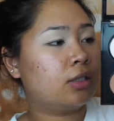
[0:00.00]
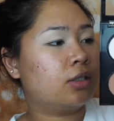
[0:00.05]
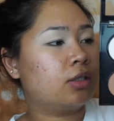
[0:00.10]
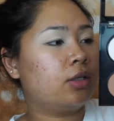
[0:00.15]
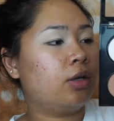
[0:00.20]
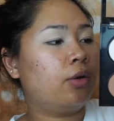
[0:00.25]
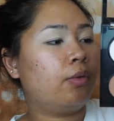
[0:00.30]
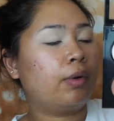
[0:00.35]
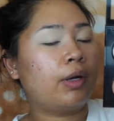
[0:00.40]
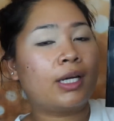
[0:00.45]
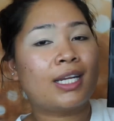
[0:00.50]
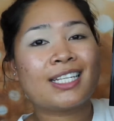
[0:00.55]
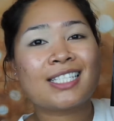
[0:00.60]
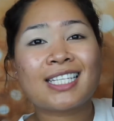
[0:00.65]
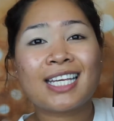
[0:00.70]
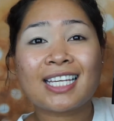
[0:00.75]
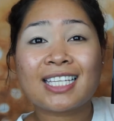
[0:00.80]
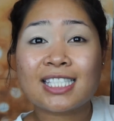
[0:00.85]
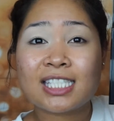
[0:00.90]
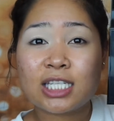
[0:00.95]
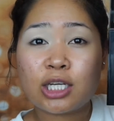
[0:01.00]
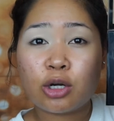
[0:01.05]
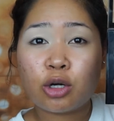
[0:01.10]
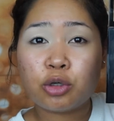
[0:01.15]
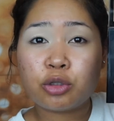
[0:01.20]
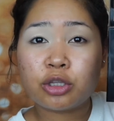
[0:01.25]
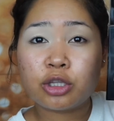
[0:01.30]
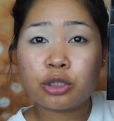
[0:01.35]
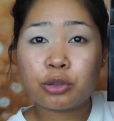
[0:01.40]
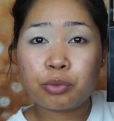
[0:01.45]
So we're gonna take
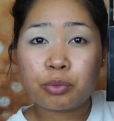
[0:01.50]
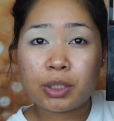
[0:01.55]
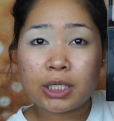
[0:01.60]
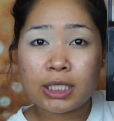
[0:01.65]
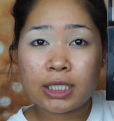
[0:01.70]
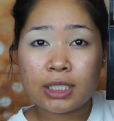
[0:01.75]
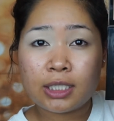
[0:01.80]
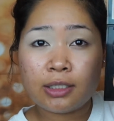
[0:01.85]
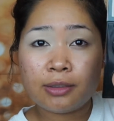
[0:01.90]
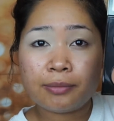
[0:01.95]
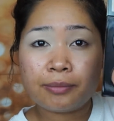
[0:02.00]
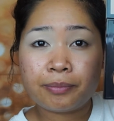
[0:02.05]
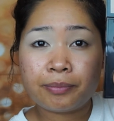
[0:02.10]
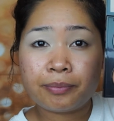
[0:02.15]
03